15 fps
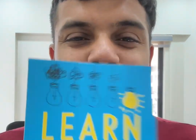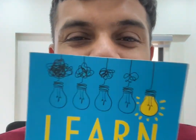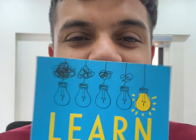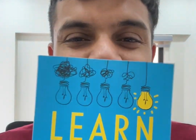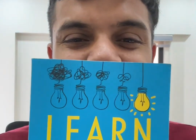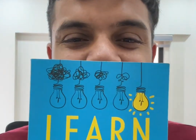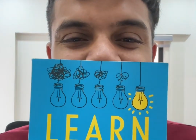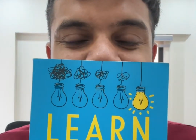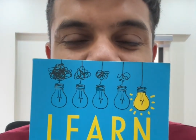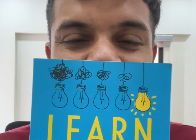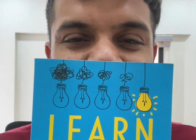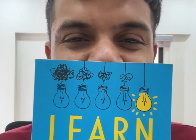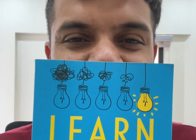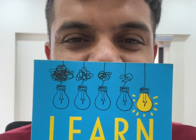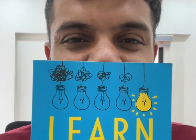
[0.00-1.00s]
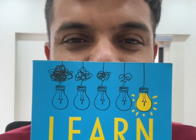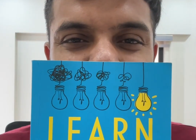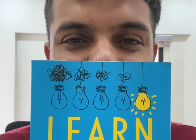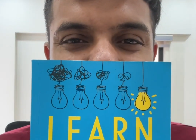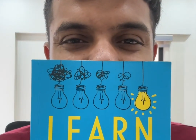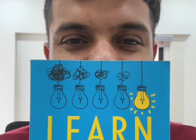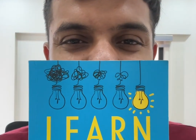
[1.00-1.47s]
begin the guided reading
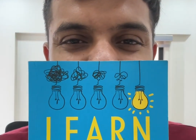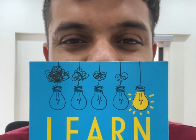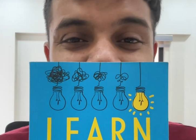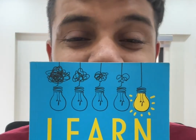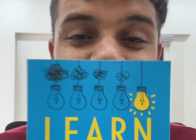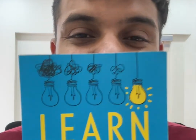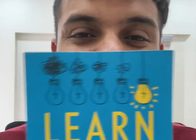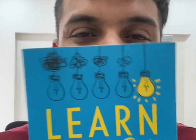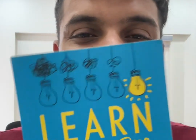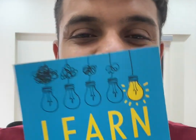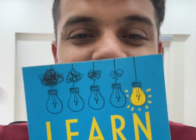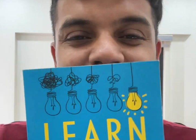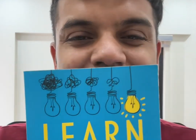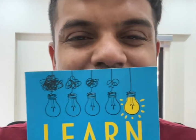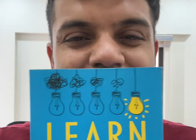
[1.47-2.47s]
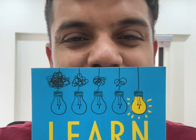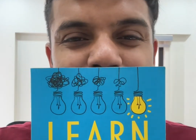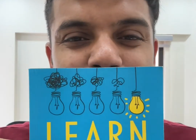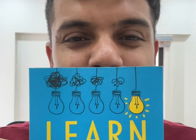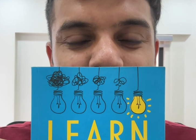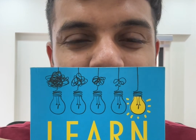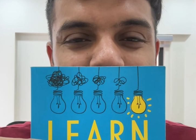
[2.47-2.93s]
program with Learn Like a
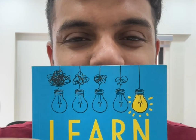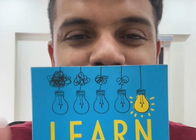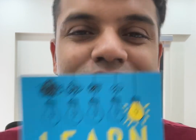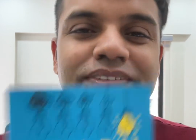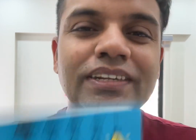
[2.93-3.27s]
Pro.